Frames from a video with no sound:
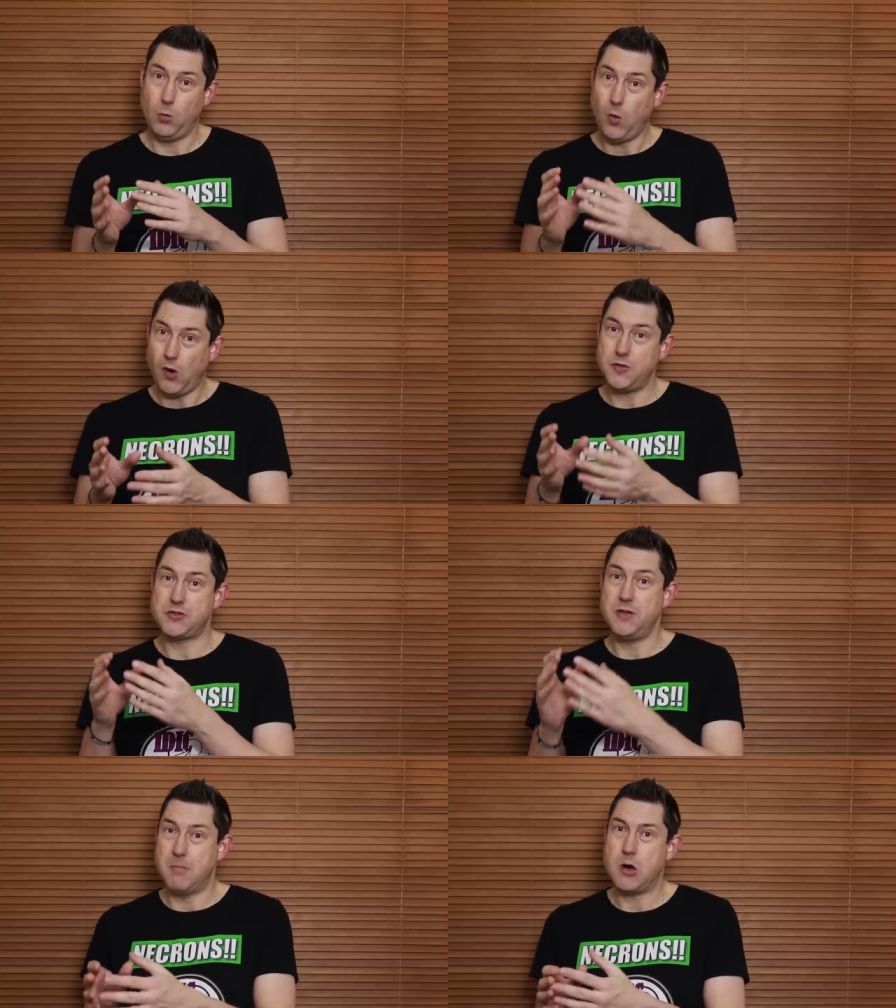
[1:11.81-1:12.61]
what
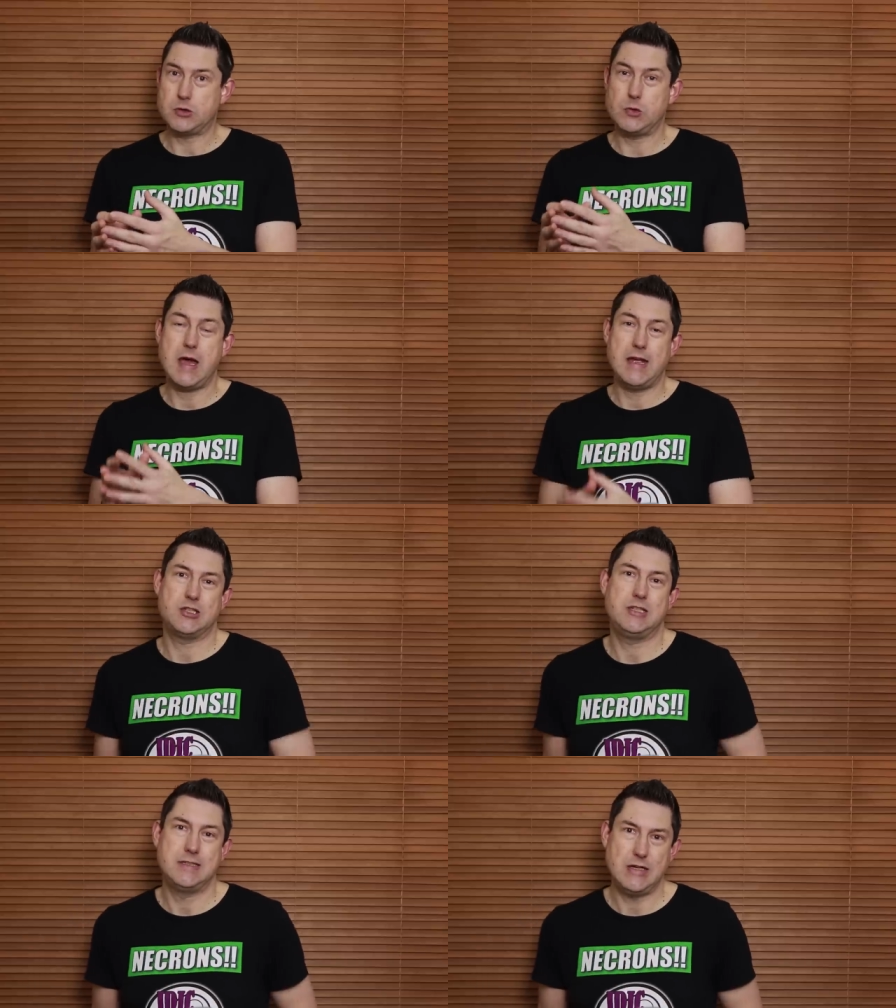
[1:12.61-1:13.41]
the model
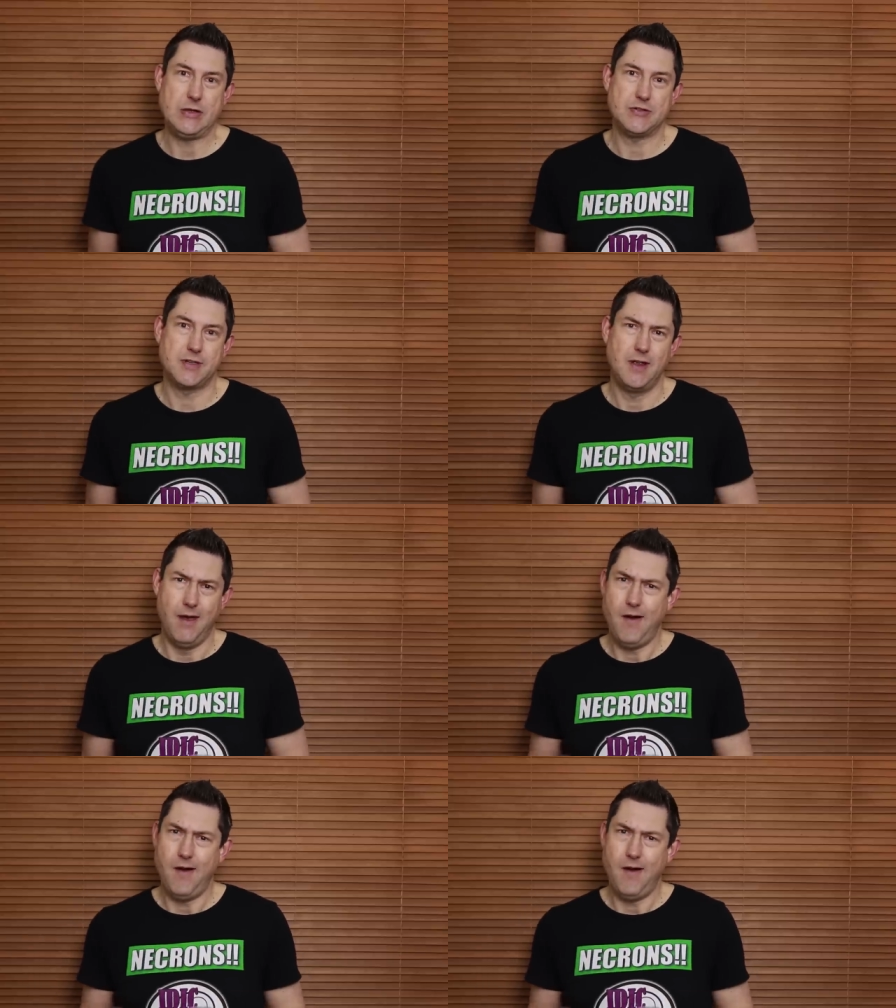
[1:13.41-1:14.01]
actually does